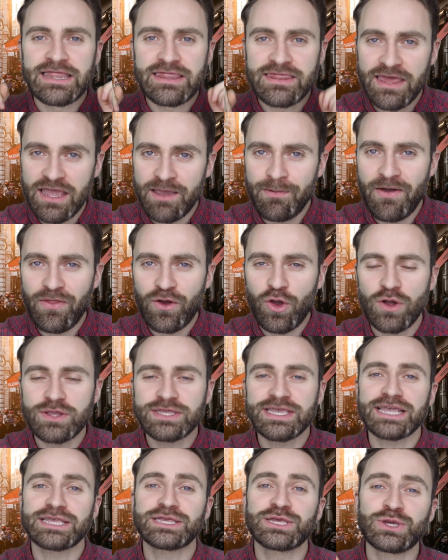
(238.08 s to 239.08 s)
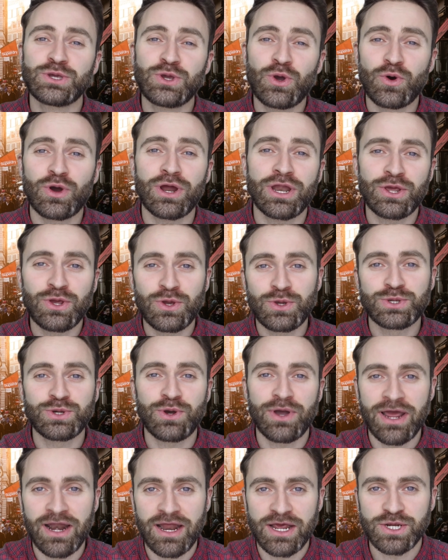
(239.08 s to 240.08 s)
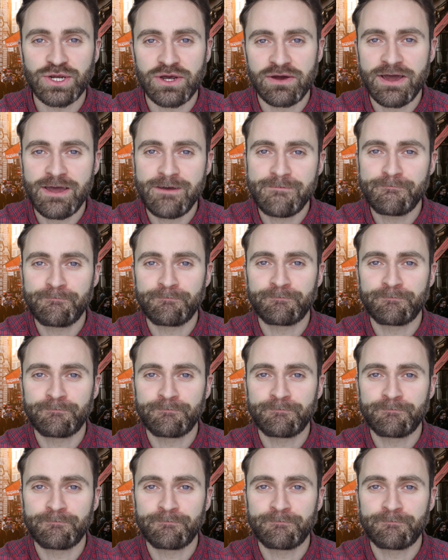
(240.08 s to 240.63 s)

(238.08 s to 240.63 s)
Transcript: think about the context that you're going to use your English, all right?